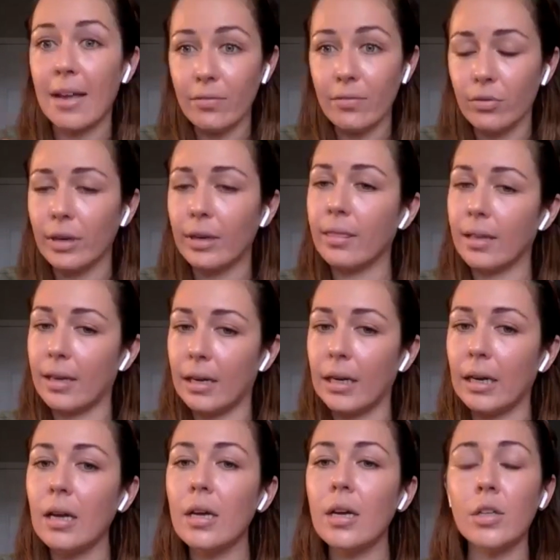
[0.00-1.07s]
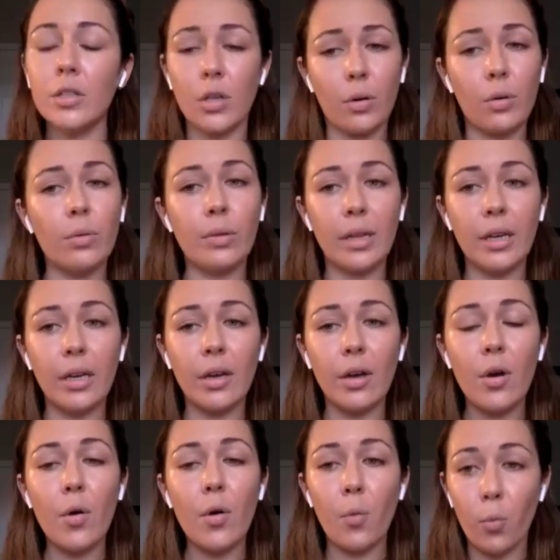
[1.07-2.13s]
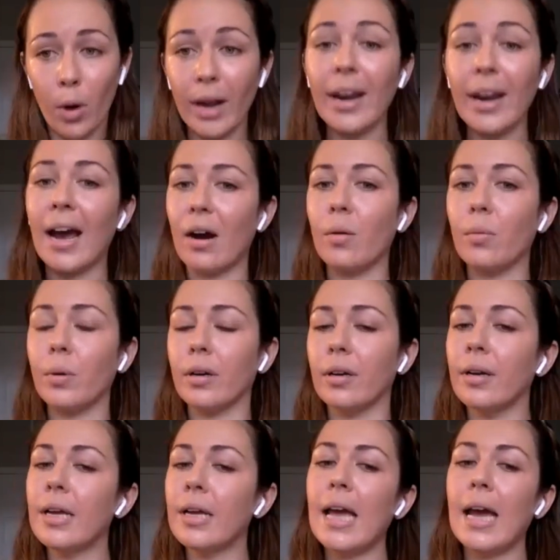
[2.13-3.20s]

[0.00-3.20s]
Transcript: everything to only one hour.